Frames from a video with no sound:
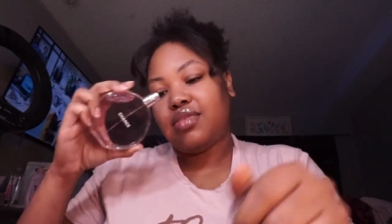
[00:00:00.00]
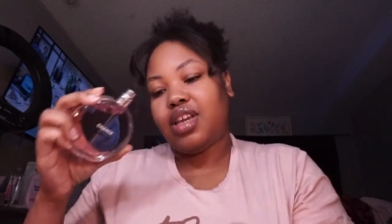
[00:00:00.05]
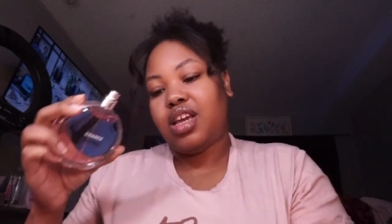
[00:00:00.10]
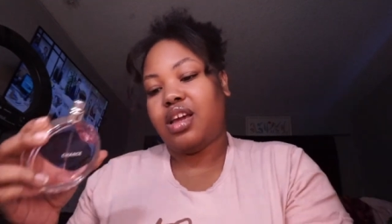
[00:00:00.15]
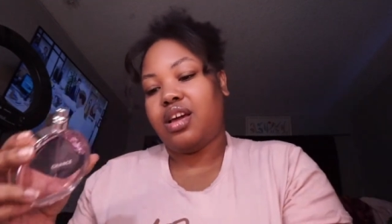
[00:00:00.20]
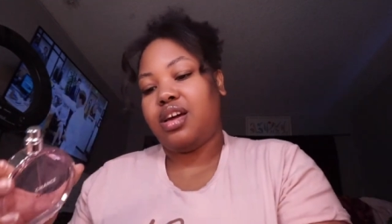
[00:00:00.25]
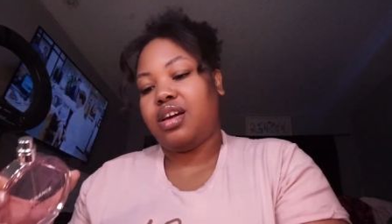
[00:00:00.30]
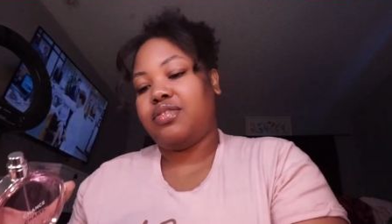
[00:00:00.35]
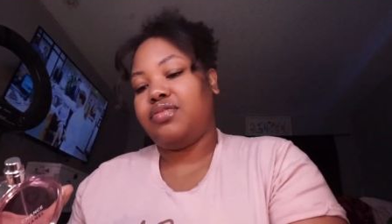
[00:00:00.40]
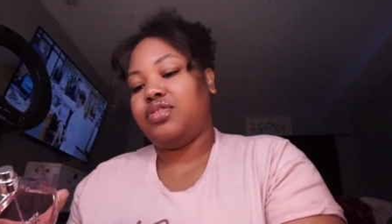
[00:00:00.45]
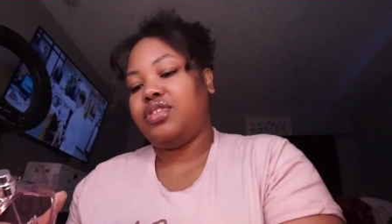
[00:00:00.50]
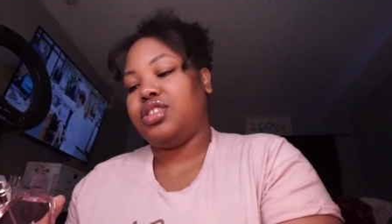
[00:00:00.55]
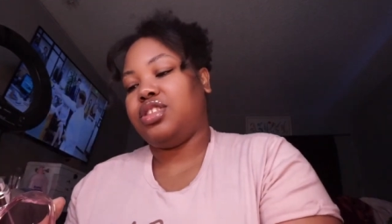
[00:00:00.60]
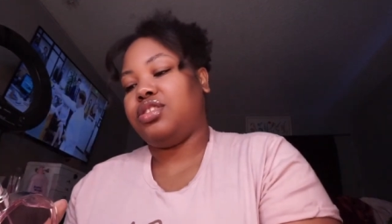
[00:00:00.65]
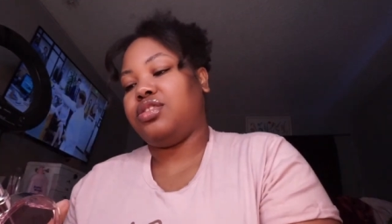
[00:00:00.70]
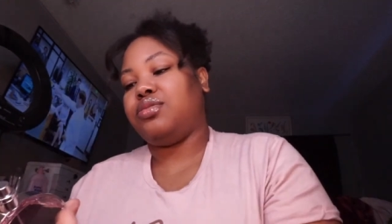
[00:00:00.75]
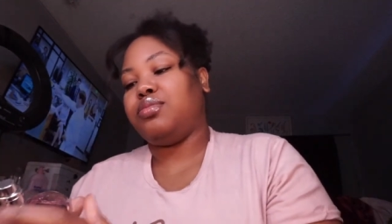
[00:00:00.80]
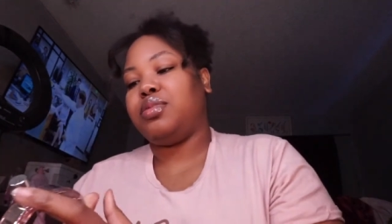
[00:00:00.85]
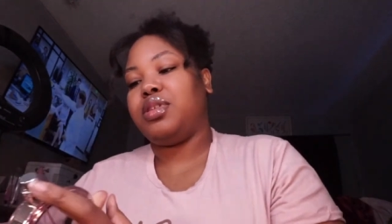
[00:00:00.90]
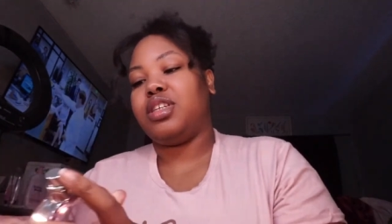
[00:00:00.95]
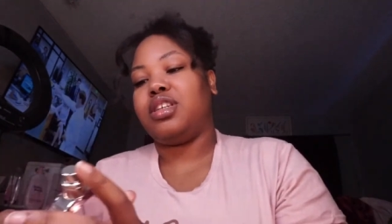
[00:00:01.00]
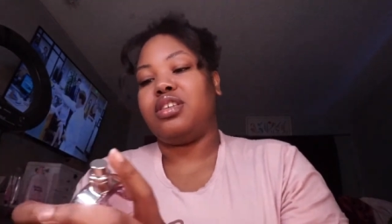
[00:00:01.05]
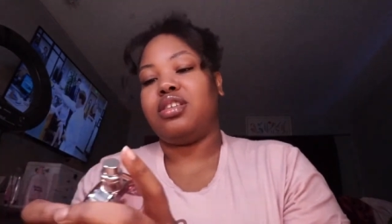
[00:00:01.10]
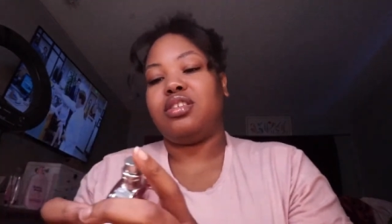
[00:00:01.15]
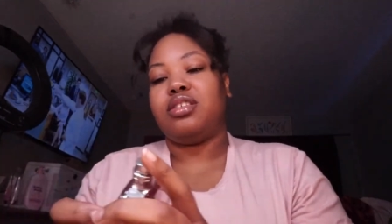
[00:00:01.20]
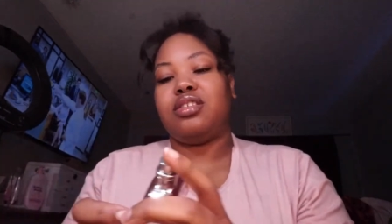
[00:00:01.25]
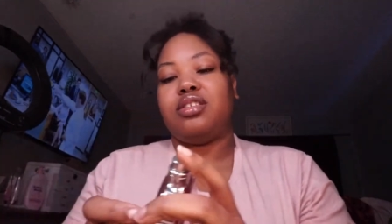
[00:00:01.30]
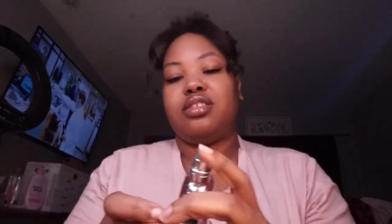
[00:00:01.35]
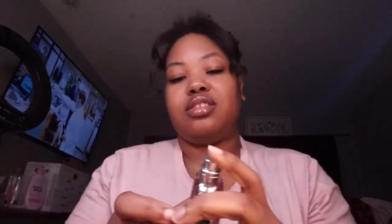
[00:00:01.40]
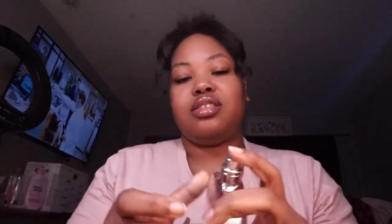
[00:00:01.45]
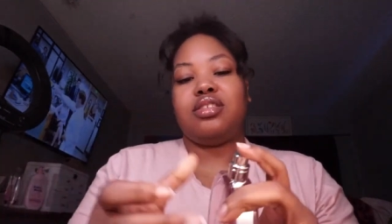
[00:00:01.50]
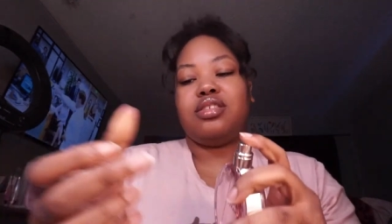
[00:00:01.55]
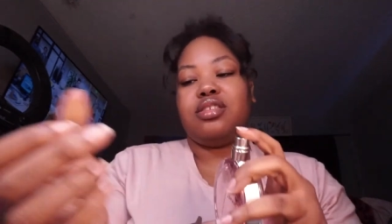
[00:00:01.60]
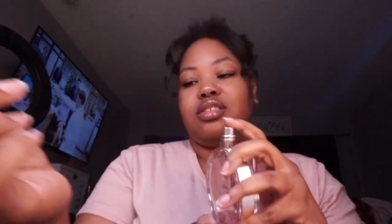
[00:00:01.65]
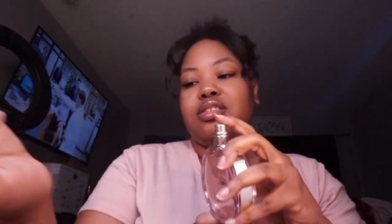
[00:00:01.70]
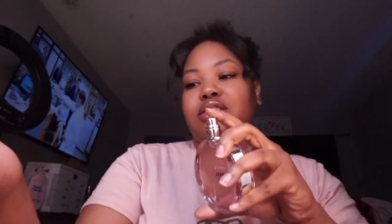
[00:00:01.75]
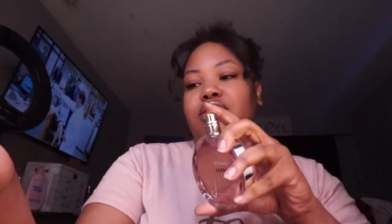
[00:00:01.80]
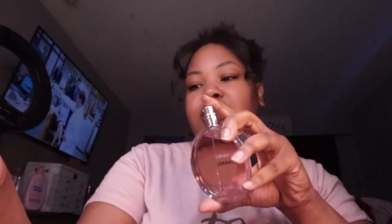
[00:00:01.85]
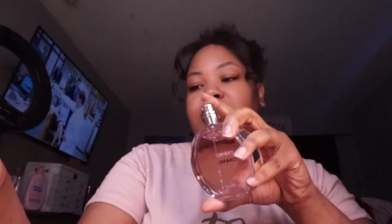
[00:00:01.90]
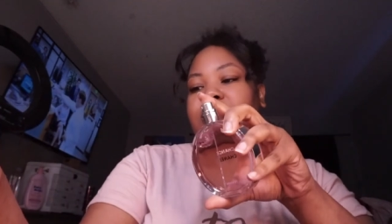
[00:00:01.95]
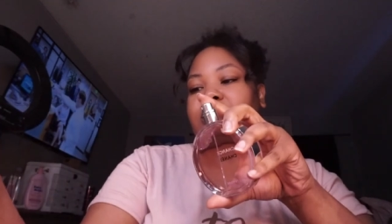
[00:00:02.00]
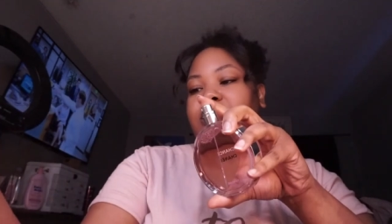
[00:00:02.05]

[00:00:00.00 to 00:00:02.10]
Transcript: have to because